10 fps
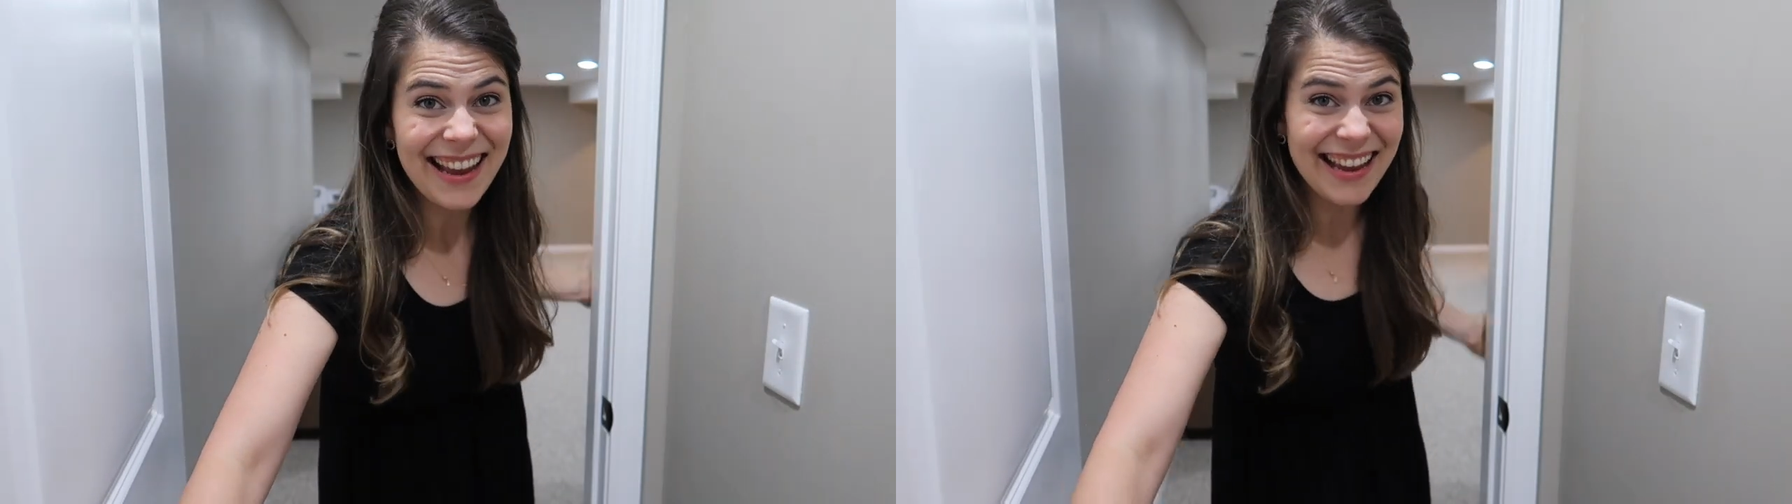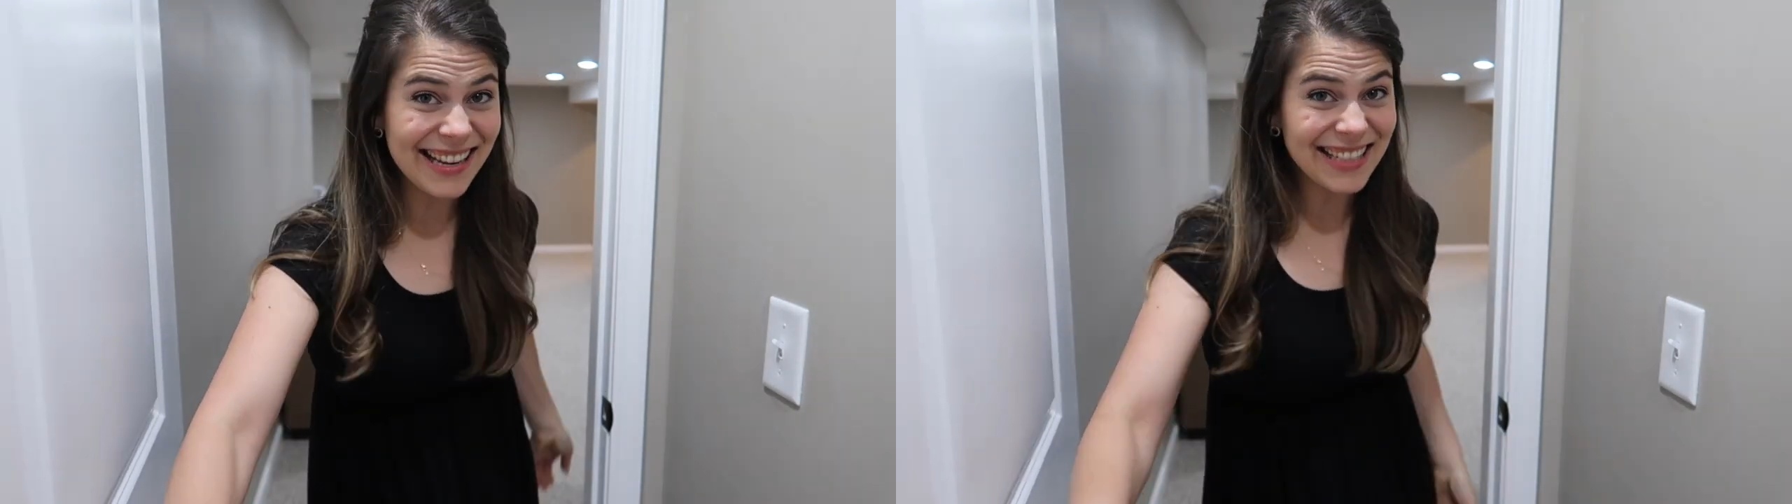
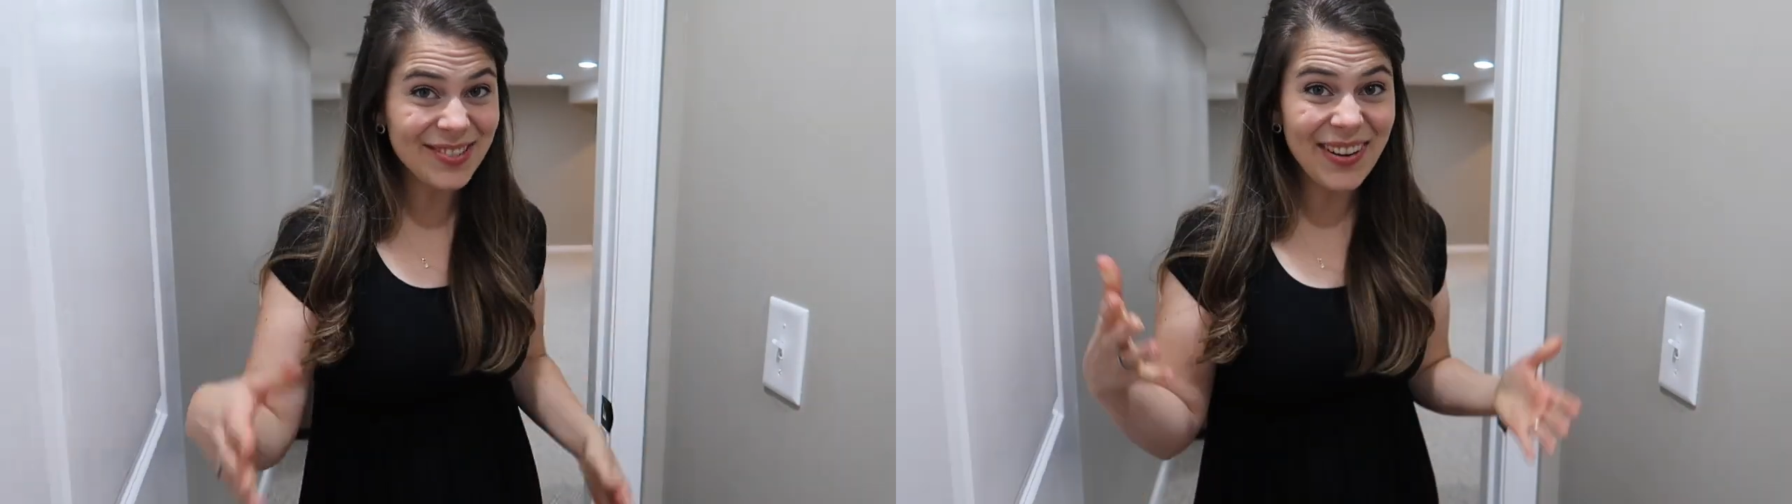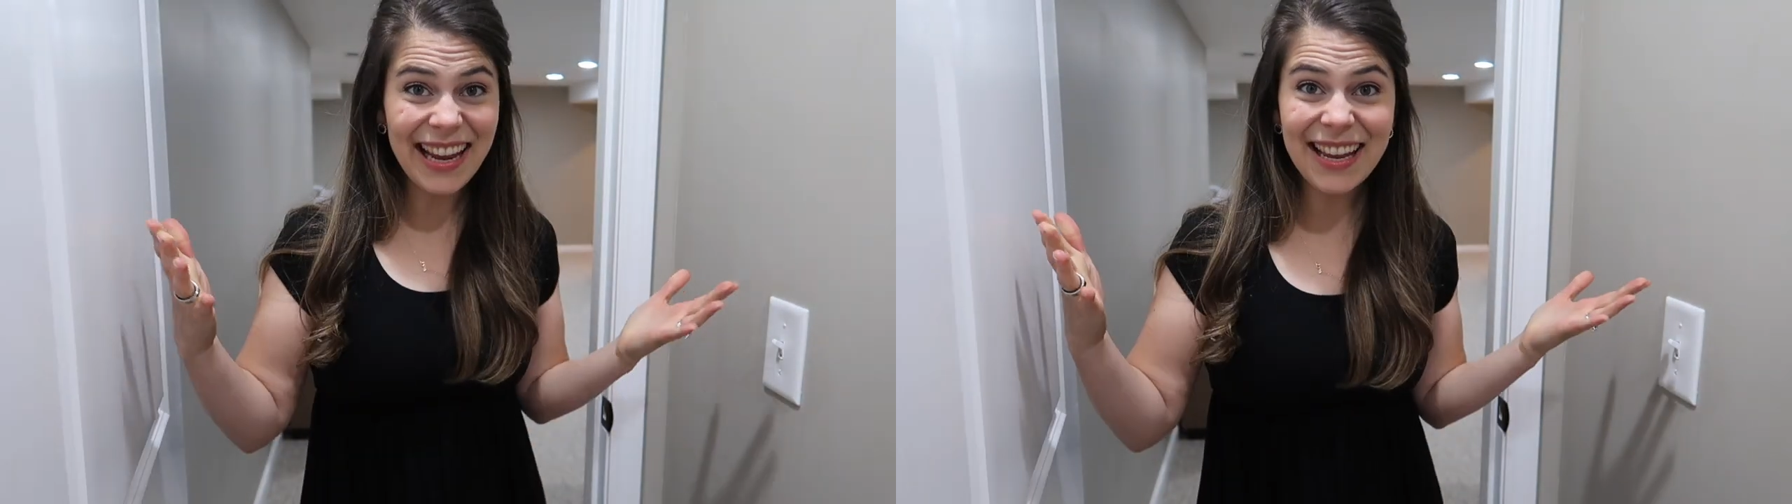It's
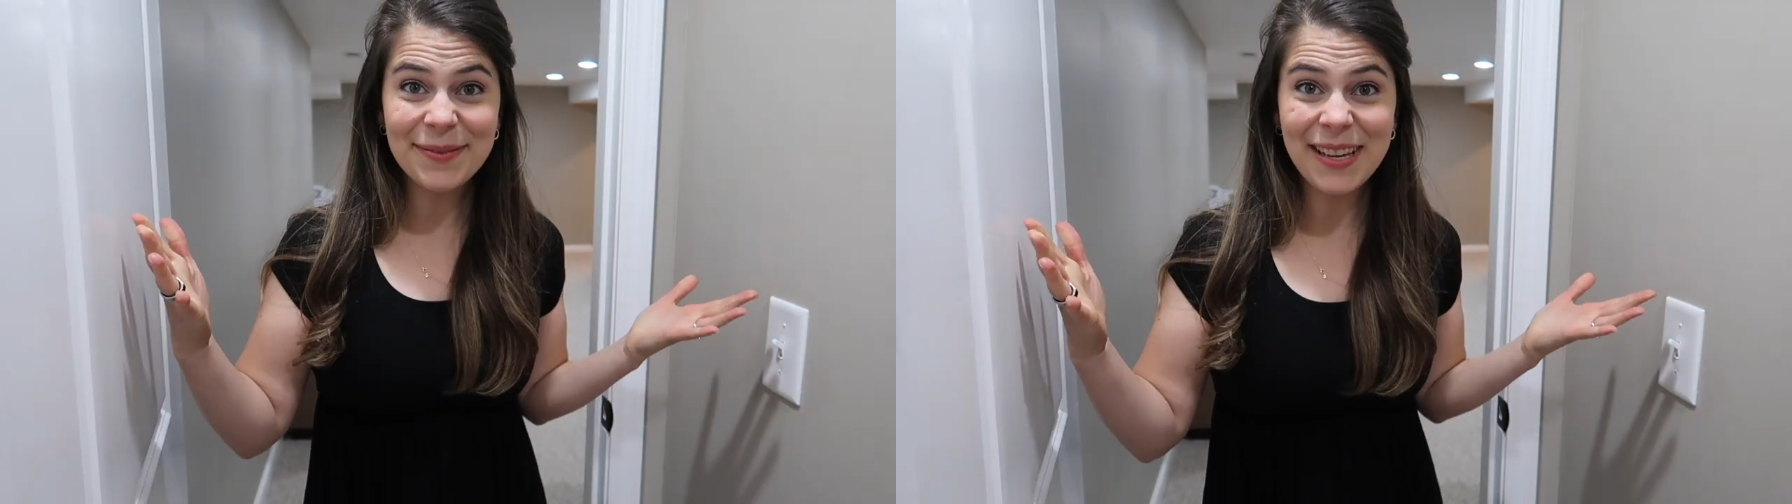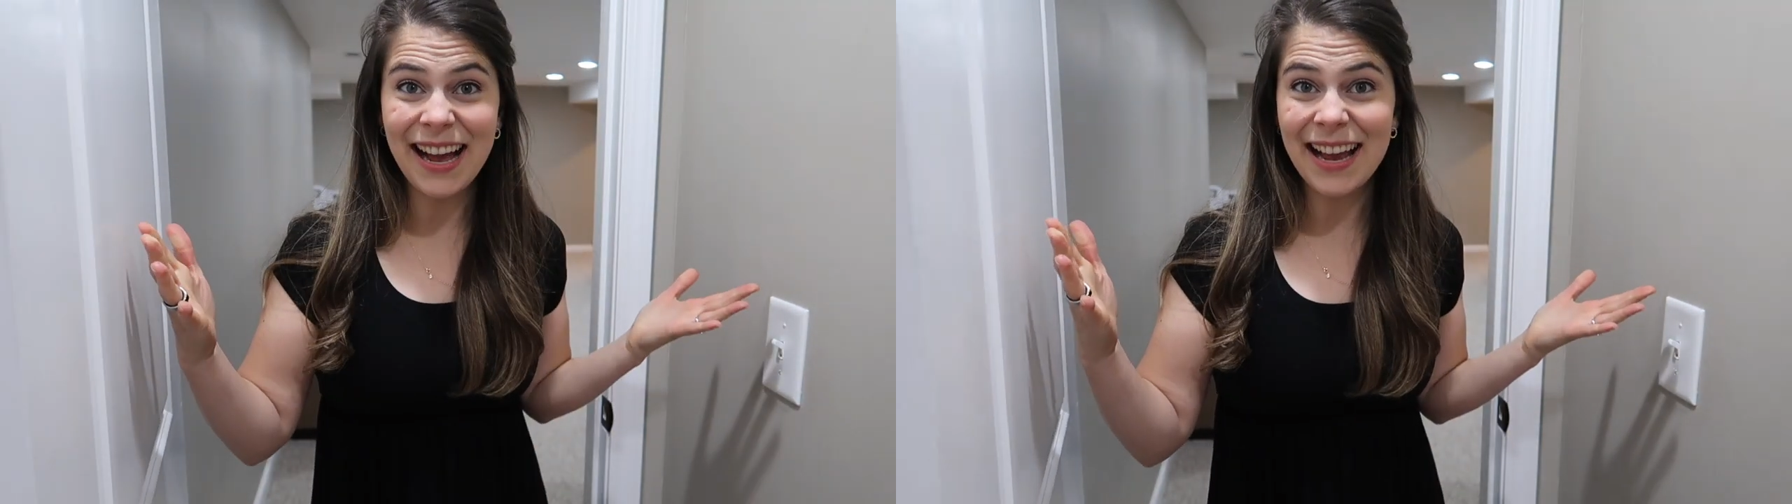wake
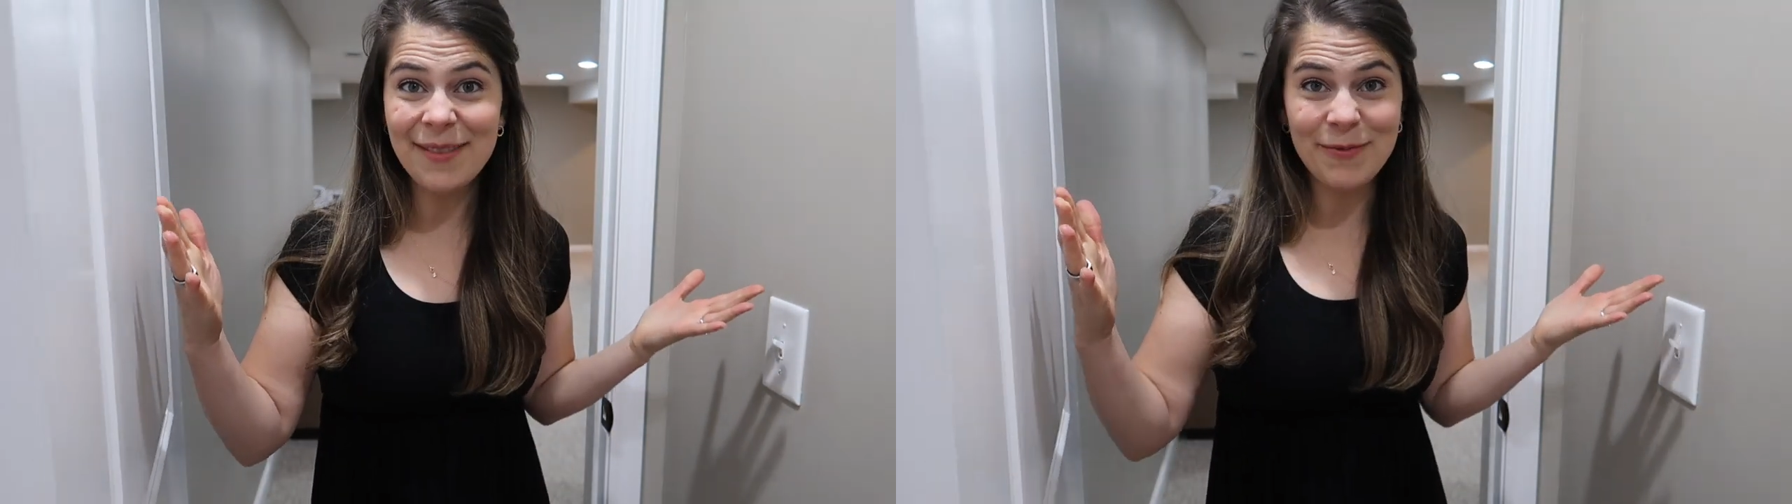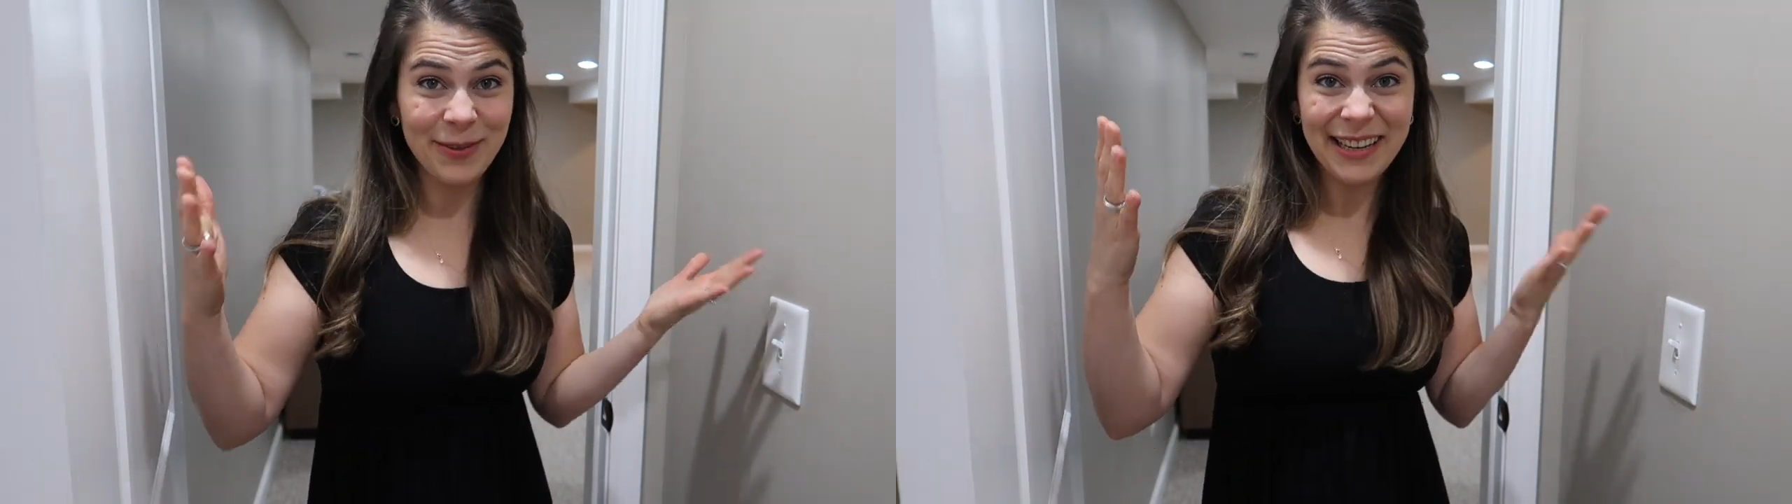up time.